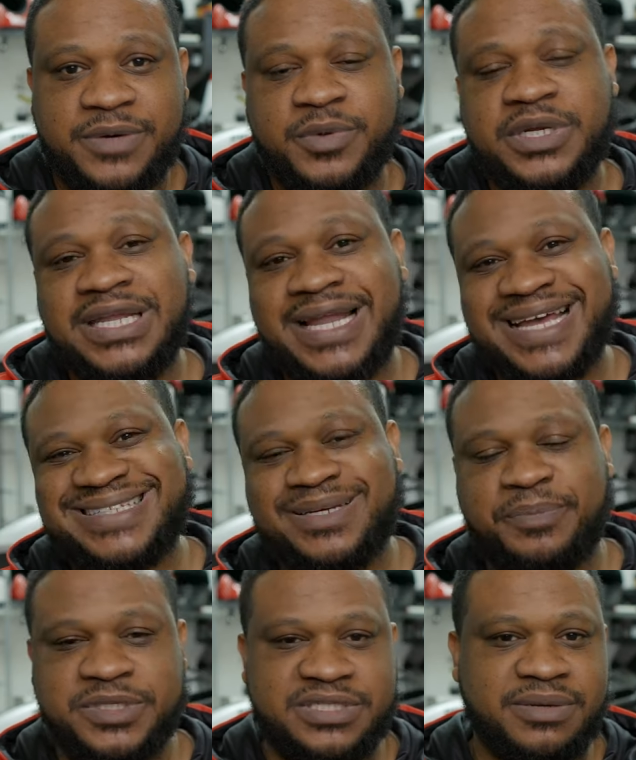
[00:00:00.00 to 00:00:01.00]
we'd like to
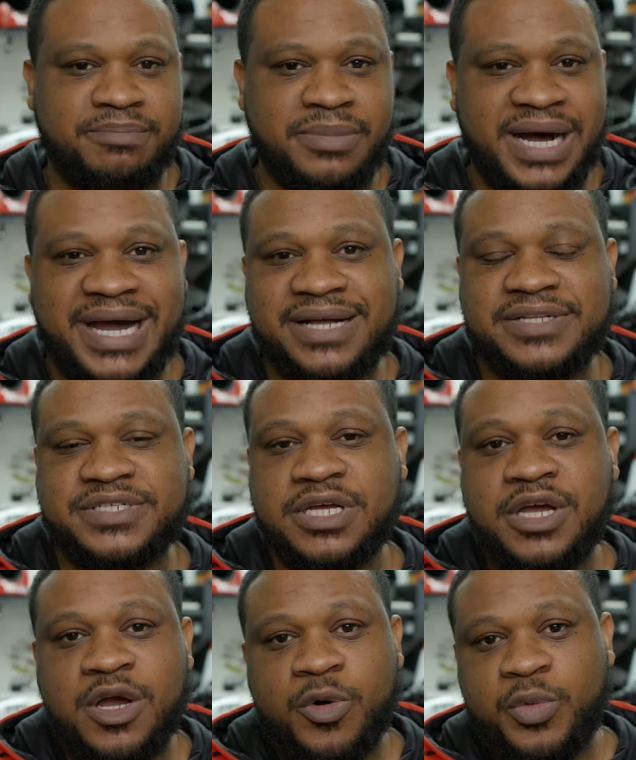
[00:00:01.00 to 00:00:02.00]
put some miles
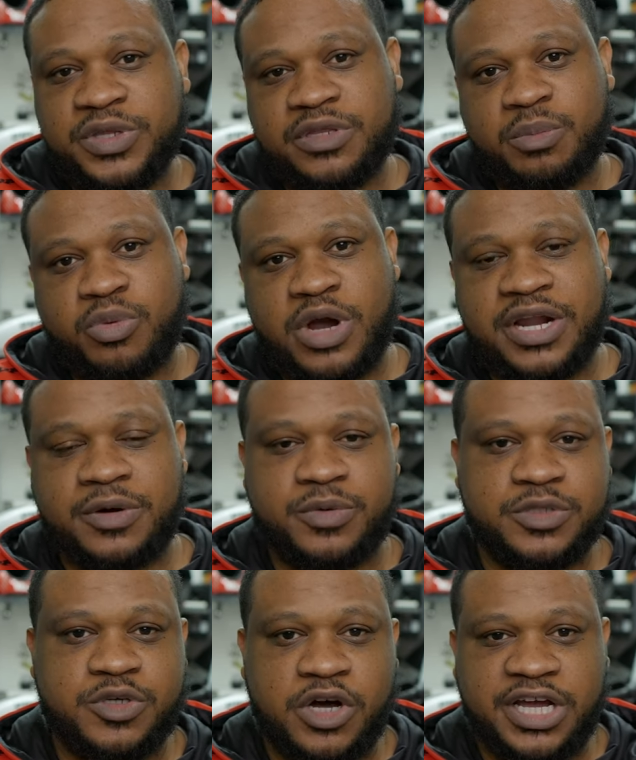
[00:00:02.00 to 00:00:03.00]
with the product
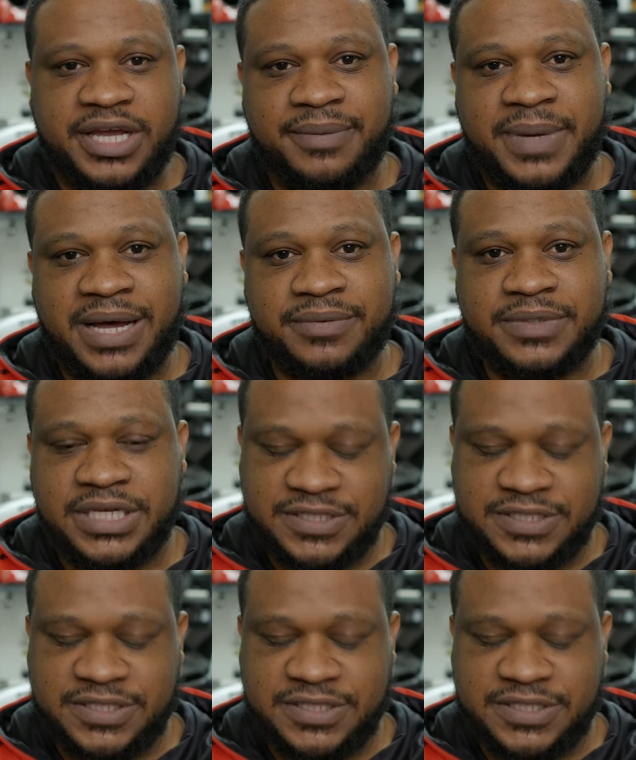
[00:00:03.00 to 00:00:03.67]
we're talking about.